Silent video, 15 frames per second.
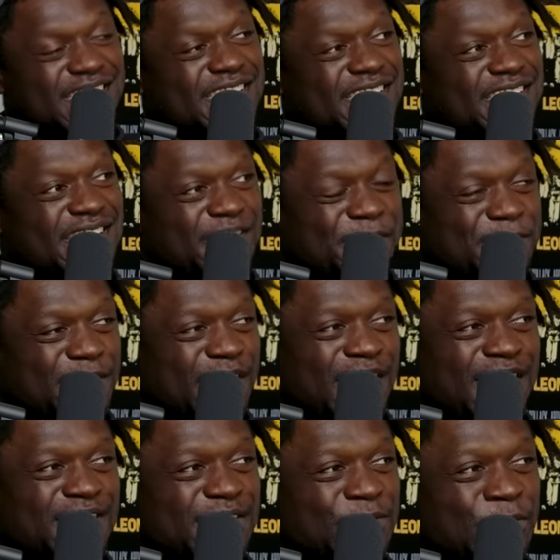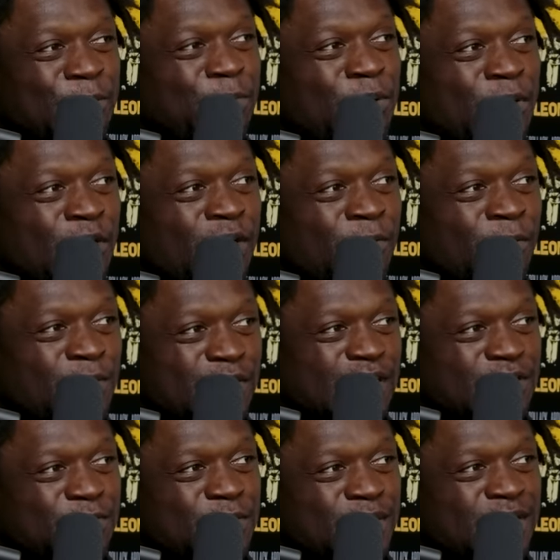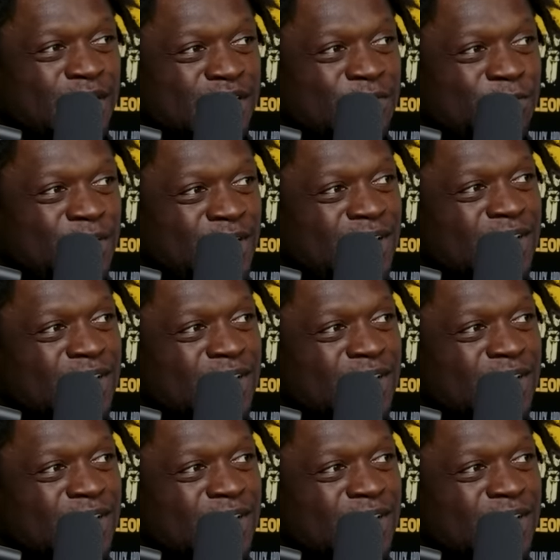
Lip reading: see, he was like, that's a little bit of hard work. That's what it